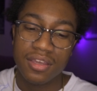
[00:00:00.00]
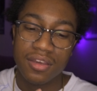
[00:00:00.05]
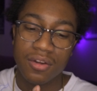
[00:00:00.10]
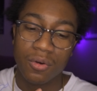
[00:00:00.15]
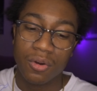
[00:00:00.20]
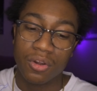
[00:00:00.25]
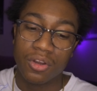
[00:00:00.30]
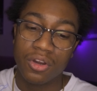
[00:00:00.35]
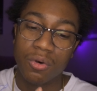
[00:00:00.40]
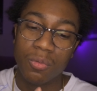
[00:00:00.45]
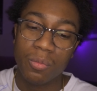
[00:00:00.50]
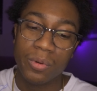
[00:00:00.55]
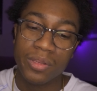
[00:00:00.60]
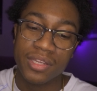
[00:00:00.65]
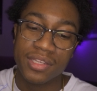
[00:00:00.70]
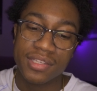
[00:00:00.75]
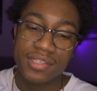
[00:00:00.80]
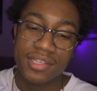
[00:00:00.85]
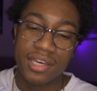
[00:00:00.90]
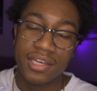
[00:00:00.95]
or
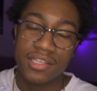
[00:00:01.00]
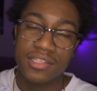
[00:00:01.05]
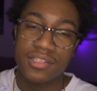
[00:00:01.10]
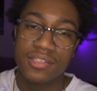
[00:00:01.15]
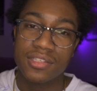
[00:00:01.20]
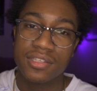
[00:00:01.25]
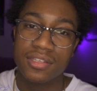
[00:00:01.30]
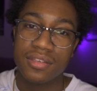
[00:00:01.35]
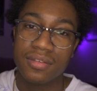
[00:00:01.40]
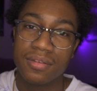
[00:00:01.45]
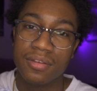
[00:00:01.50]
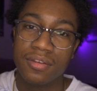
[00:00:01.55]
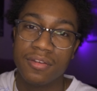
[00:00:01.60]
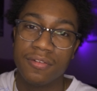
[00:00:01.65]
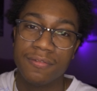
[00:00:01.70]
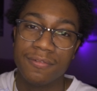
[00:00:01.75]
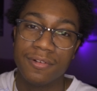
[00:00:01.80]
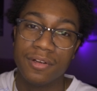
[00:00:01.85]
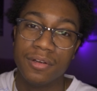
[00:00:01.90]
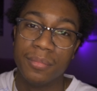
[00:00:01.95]
co-witness sights
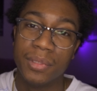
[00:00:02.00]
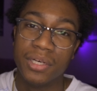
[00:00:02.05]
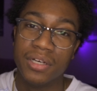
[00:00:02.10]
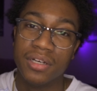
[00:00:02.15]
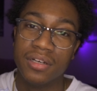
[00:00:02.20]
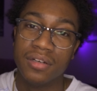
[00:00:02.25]
from